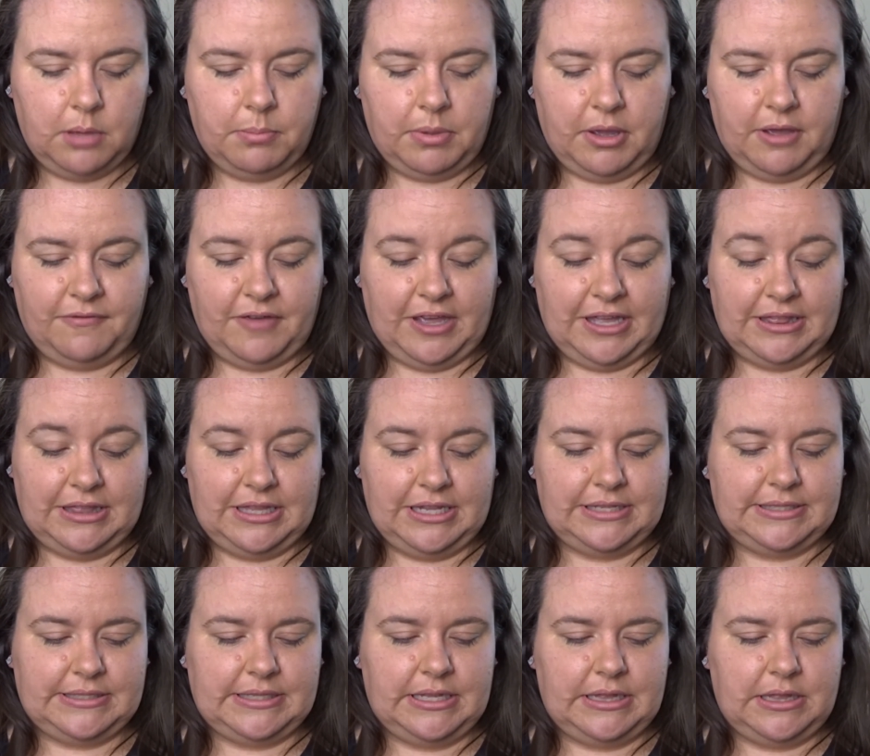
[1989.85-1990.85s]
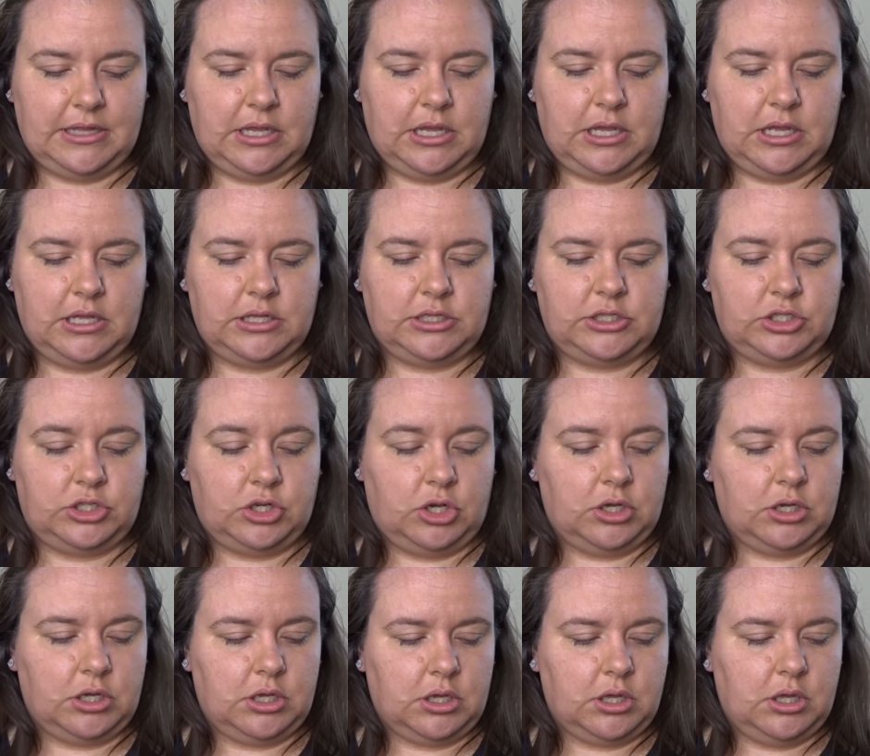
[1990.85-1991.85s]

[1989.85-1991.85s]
but I've had this in the darker